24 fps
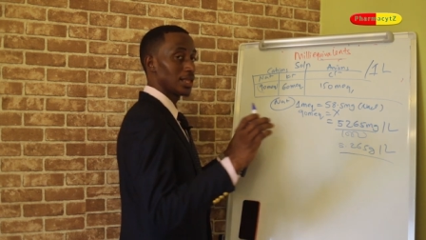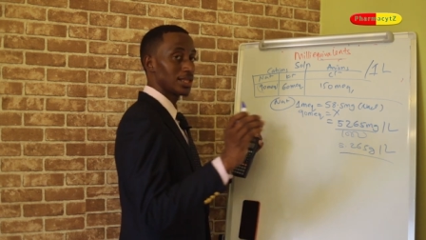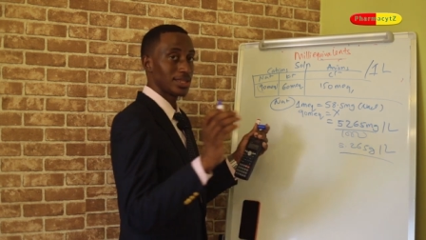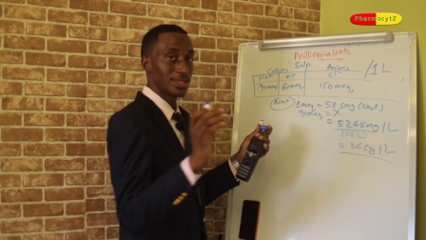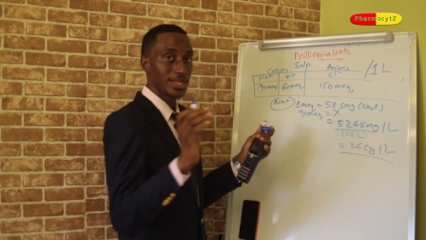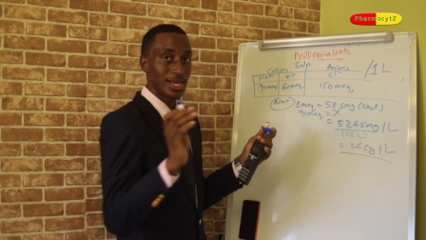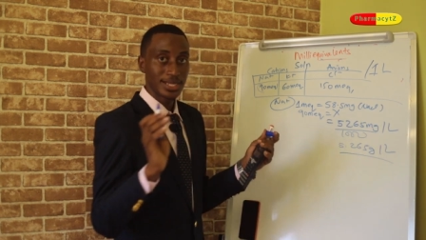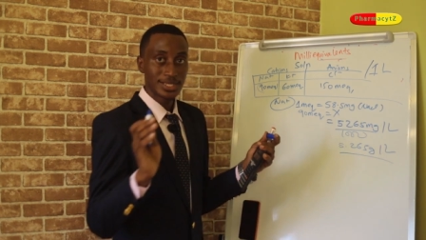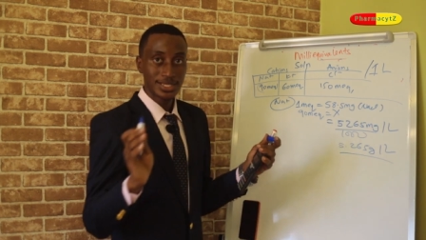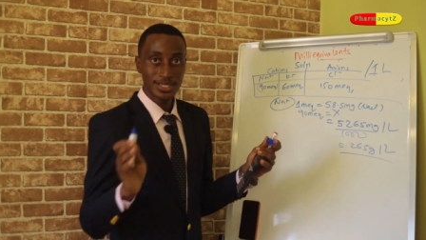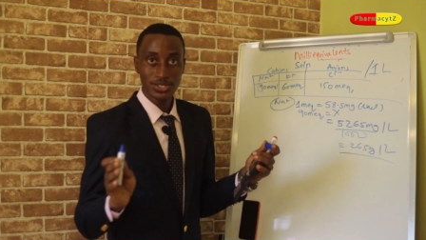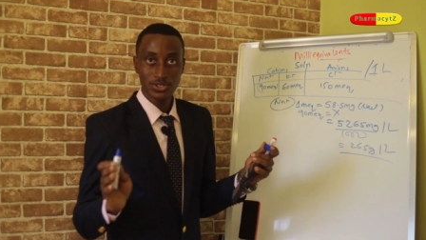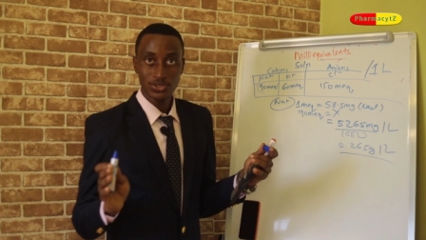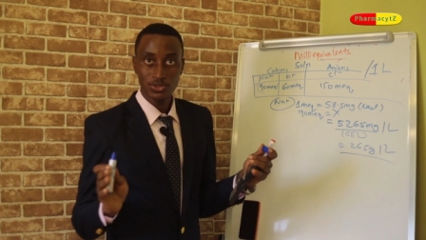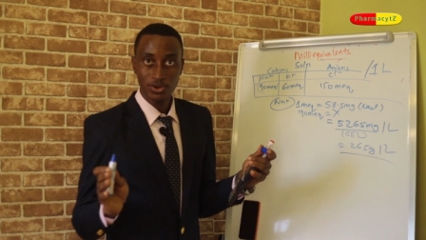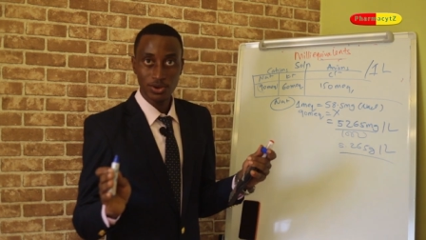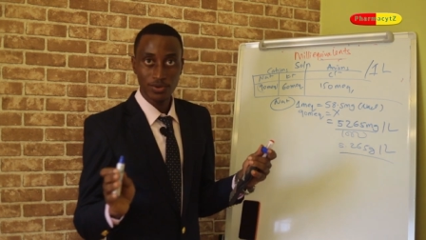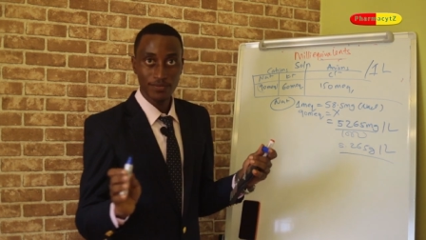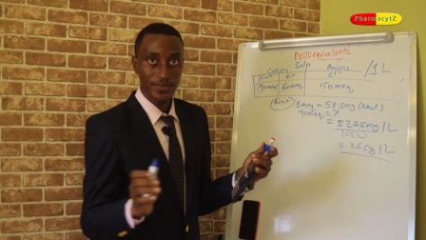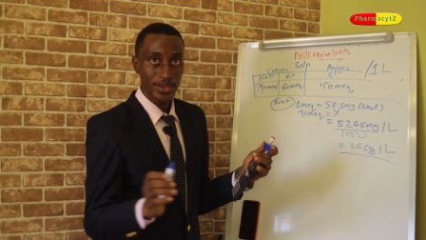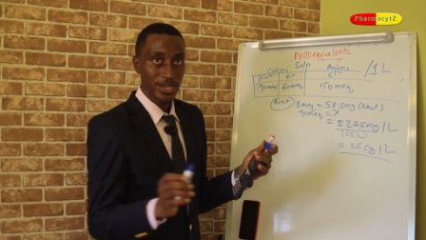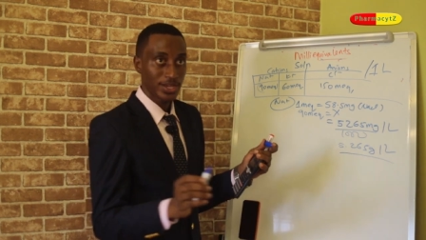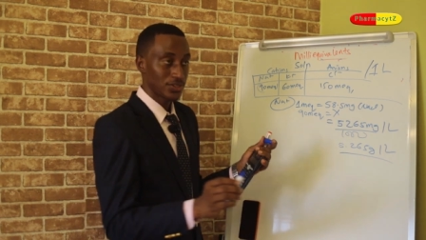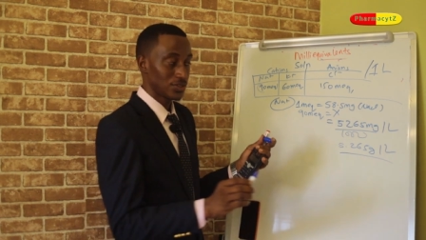That is
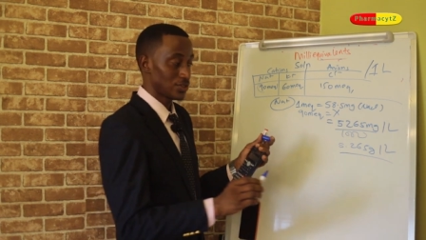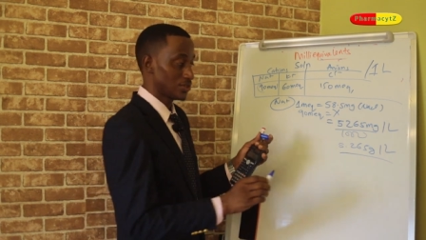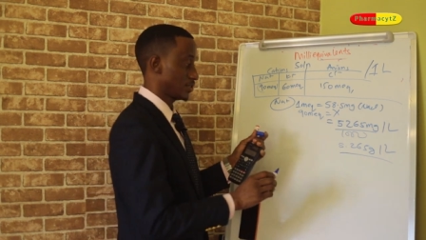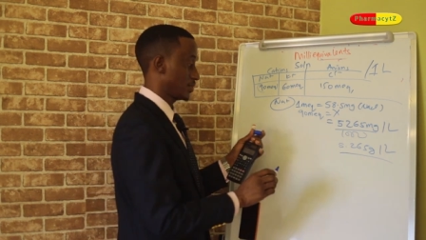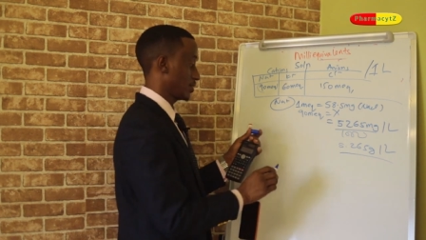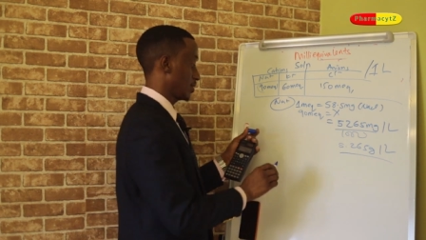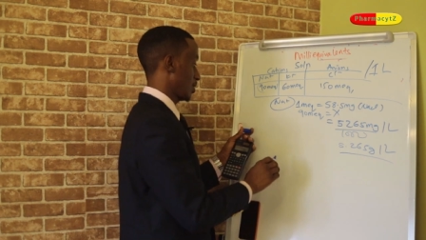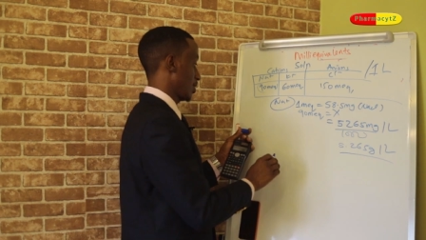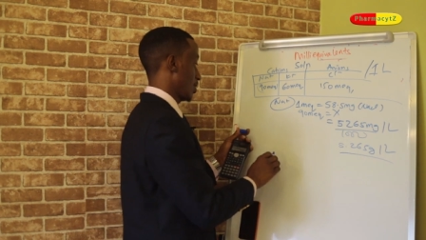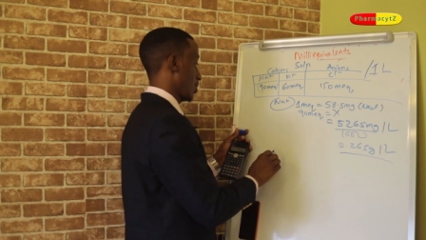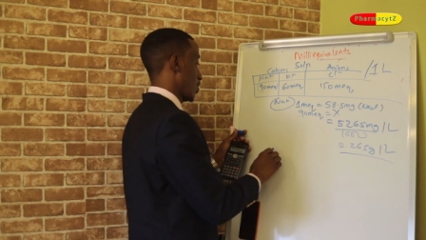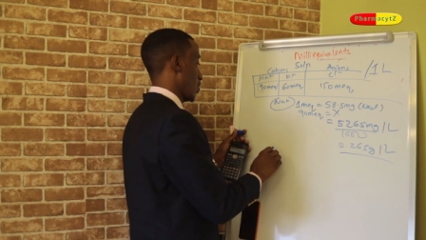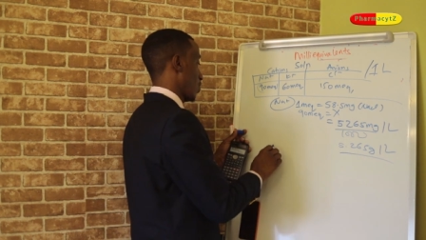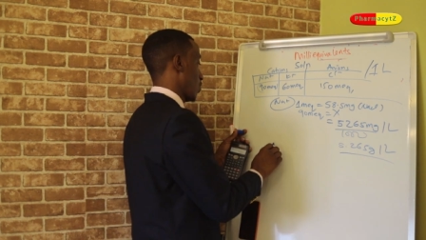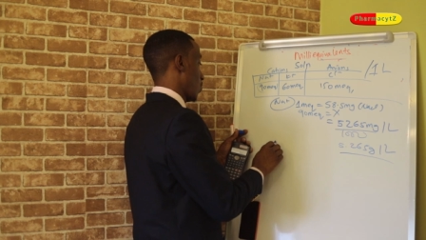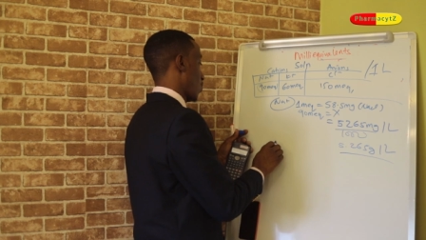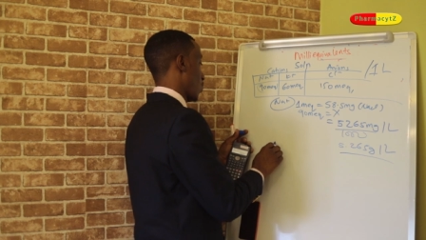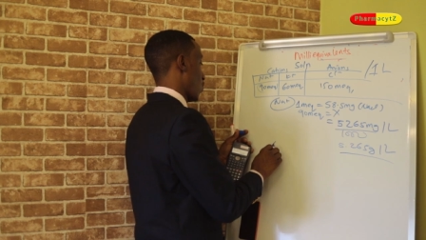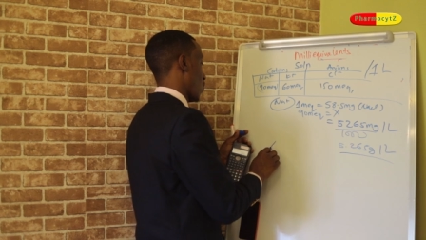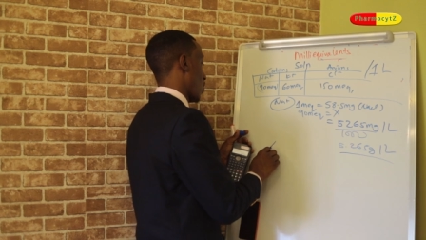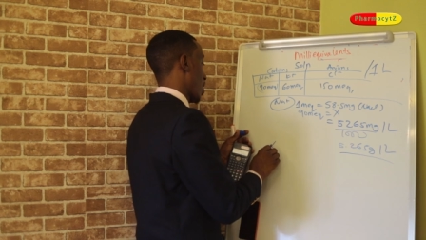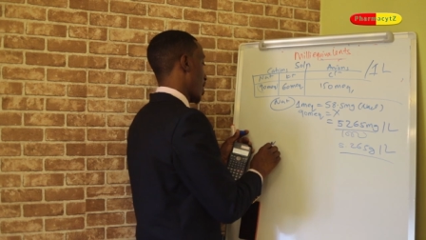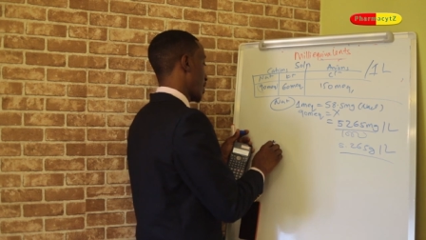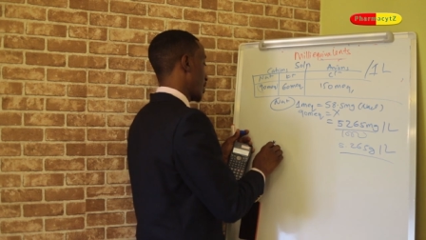obvious.
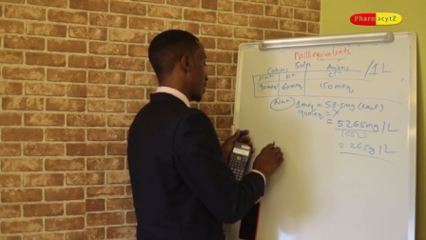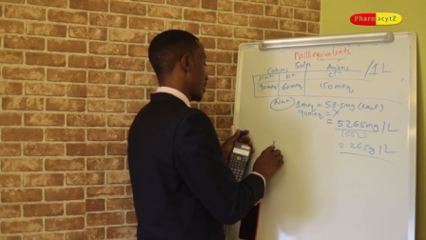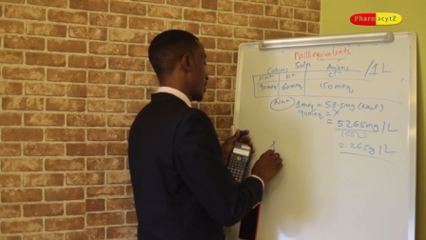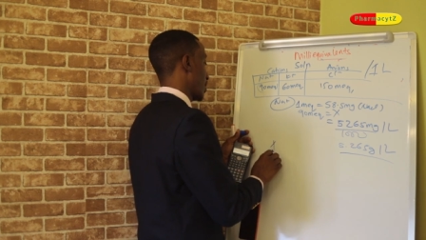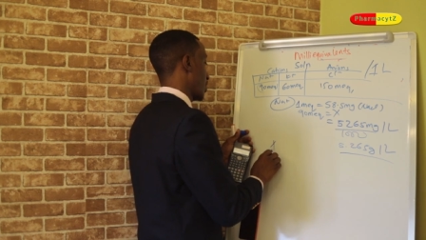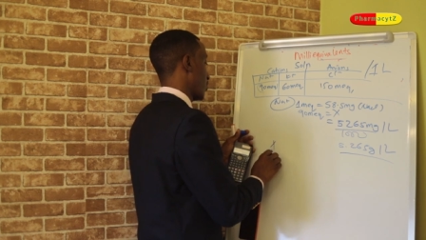1